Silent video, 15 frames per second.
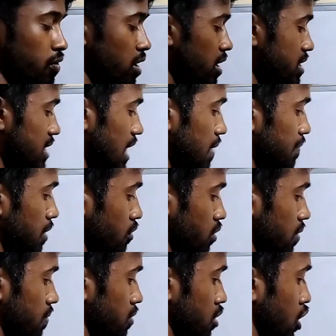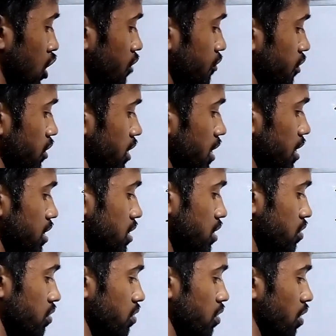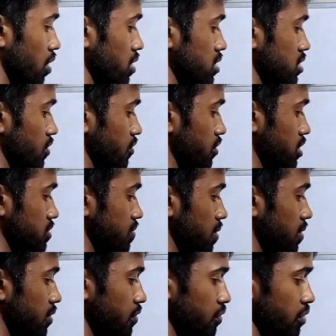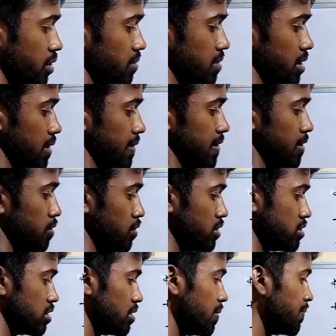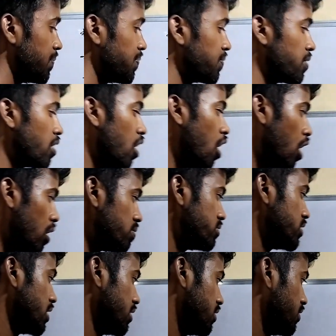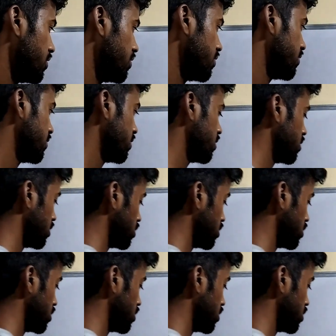Will is helping verb, not for negative. Call is the first form of verb, and you is a object here.